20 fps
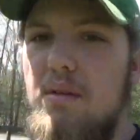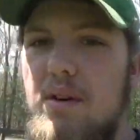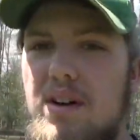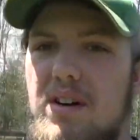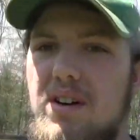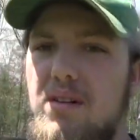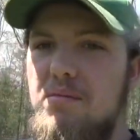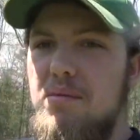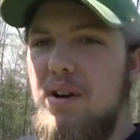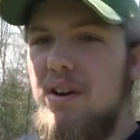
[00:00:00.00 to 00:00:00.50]

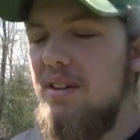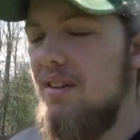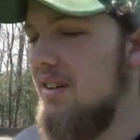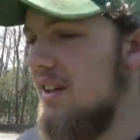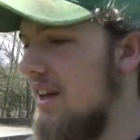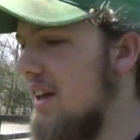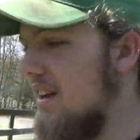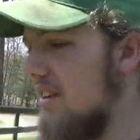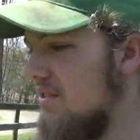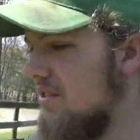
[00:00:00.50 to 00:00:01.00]
well compared to
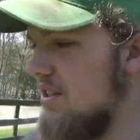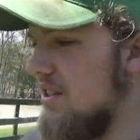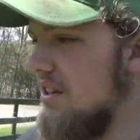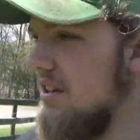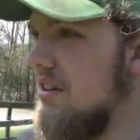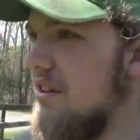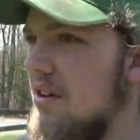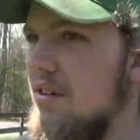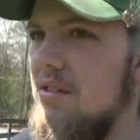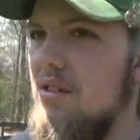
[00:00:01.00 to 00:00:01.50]
last year
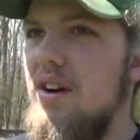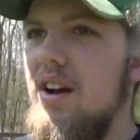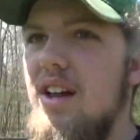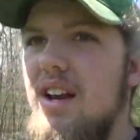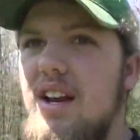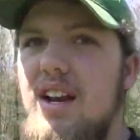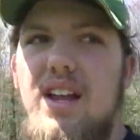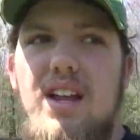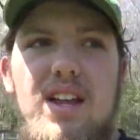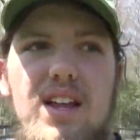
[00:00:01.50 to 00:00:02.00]

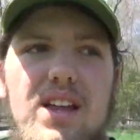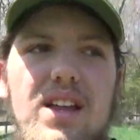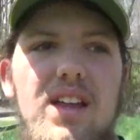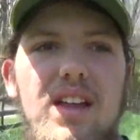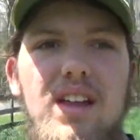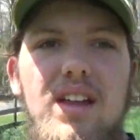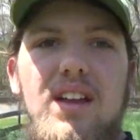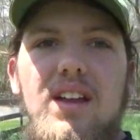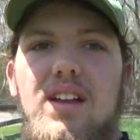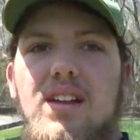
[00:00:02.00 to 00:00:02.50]
already.
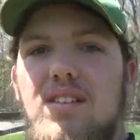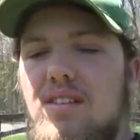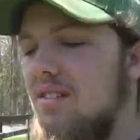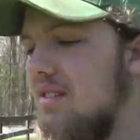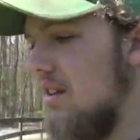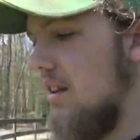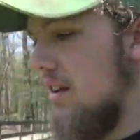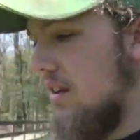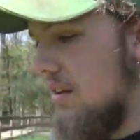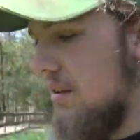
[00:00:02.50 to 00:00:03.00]

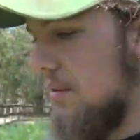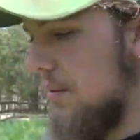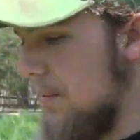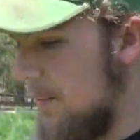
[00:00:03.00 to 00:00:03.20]
So,